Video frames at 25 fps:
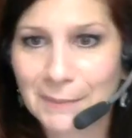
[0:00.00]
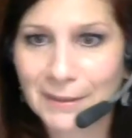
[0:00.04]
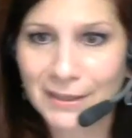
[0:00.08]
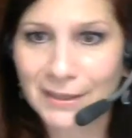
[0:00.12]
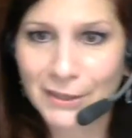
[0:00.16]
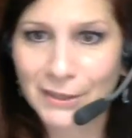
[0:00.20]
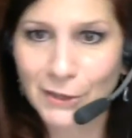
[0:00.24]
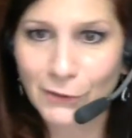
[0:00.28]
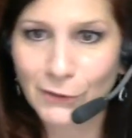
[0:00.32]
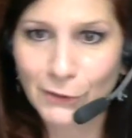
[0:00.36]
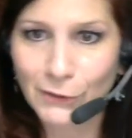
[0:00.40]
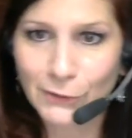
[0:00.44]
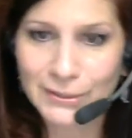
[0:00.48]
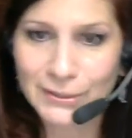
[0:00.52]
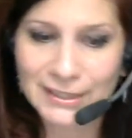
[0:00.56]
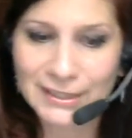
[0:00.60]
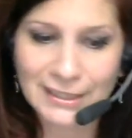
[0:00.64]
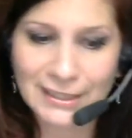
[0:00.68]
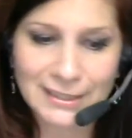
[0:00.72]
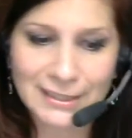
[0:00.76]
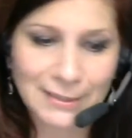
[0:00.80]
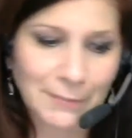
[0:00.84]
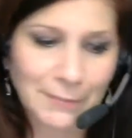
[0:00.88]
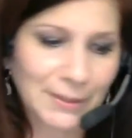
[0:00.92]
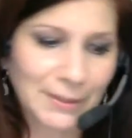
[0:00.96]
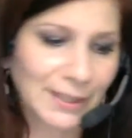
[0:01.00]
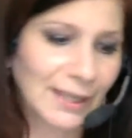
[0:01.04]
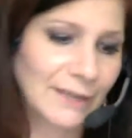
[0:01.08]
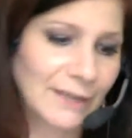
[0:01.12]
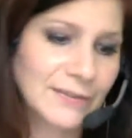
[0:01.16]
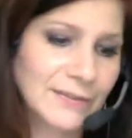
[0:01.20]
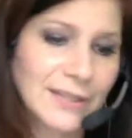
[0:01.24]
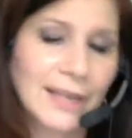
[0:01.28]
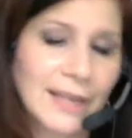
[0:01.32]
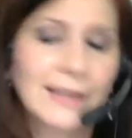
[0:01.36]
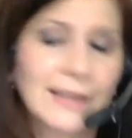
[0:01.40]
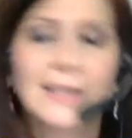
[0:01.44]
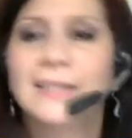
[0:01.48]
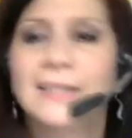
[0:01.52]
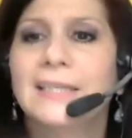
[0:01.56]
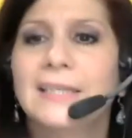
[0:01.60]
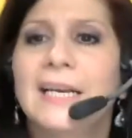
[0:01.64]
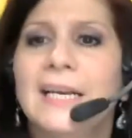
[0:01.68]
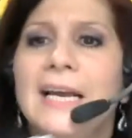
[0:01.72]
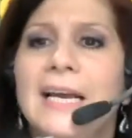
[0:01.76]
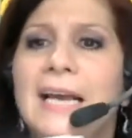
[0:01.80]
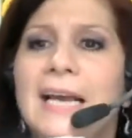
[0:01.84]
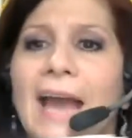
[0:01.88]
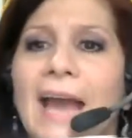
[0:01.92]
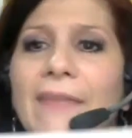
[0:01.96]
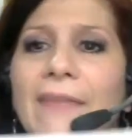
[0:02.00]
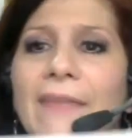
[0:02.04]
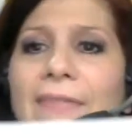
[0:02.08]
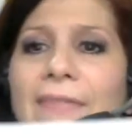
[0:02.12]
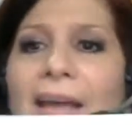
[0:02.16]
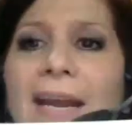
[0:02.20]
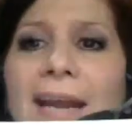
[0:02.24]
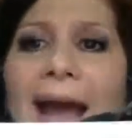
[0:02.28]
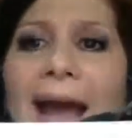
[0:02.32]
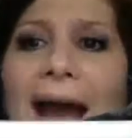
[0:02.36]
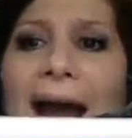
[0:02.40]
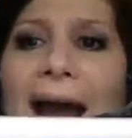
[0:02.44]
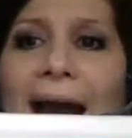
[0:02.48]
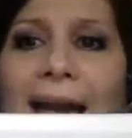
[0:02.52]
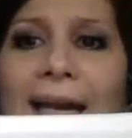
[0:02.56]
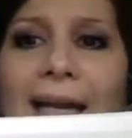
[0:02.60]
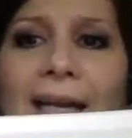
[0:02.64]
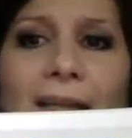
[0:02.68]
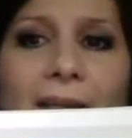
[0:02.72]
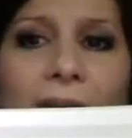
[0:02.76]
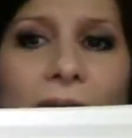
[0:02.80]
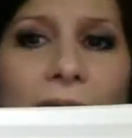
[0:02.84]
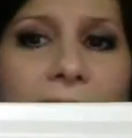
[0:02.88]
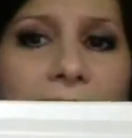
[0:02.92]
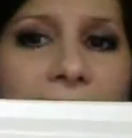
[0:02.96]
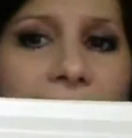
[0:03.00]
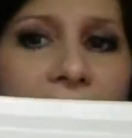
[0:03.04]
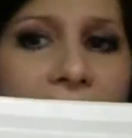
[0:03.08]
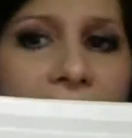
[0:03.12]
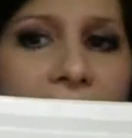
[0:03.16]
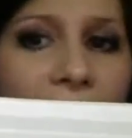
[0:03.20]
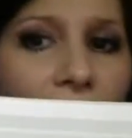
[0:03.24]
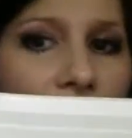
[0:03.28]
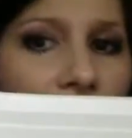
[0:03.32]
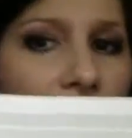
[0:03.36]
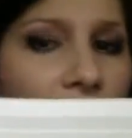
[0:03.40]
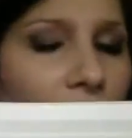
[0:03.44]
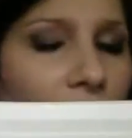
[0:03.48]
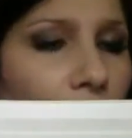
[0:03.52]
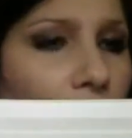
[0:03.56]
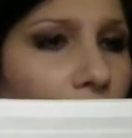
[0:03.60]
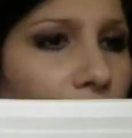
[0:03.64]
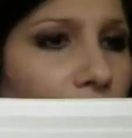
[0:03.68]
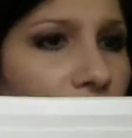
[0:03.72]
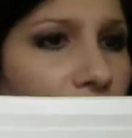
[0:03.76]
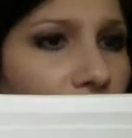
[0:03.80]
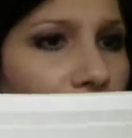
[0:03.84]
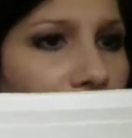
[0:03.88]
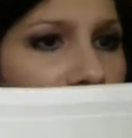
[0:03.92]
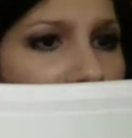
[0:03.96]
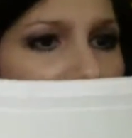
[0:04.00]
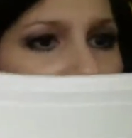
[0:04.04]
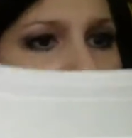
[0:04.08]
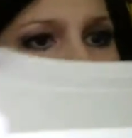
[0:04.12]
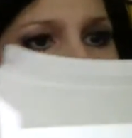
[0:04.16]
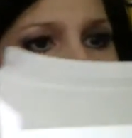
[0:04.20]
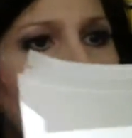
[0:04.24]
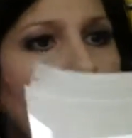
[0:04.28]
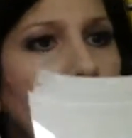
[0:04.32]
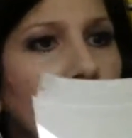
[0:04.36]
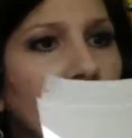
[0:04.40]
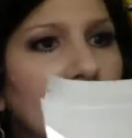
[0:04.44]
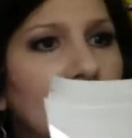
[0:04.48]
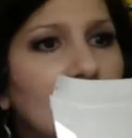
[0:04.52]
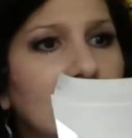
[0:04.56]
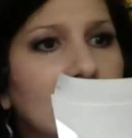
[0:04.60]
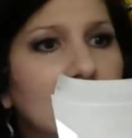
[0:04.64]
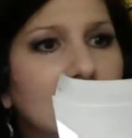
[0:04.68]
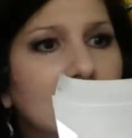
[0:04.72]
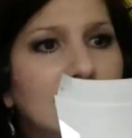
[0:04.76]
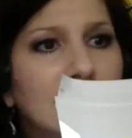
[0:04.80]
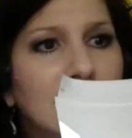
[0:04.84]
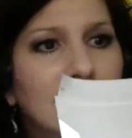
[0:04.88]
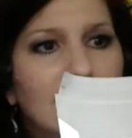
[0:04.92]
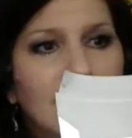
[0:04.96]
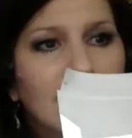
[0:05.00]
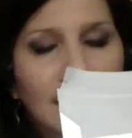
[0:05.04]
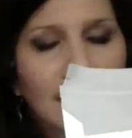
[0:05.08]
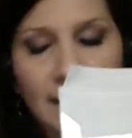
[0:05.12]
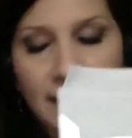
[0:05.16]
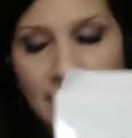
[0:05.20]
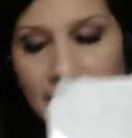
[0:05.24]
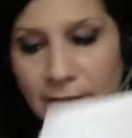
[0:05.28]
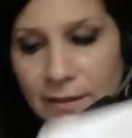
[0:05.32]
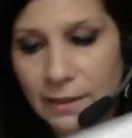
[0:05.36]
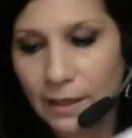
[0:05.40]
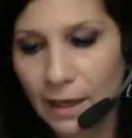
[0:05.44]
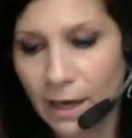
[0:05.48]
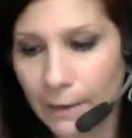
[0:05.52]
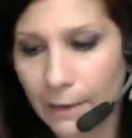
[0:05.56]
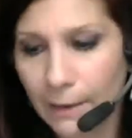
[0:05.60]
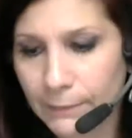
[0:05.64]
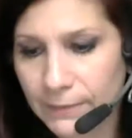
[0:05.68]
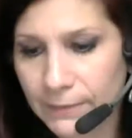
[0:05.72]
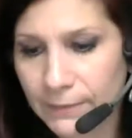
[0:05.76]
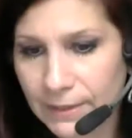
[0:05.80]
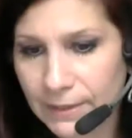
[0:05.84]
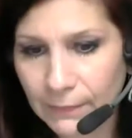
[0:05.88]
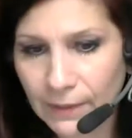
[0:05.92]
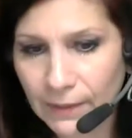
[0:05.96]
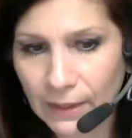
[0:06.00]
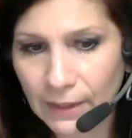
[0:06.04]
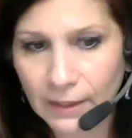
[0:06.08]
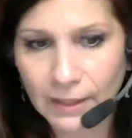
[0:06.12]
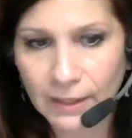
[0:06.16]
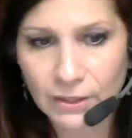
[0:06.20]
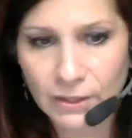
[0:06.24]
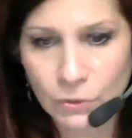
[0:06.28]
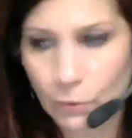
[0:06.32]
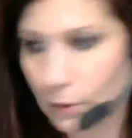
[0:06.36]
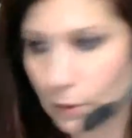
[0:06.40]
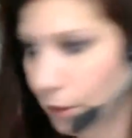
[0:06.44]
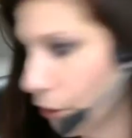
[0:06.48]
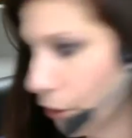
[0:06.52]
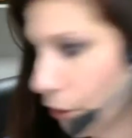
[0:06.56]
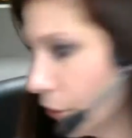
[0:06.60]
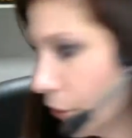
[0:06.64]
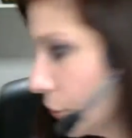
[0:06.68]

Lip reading: you'll see some of the gifts like this. And then adding a little sticker with your name on it is something that's really good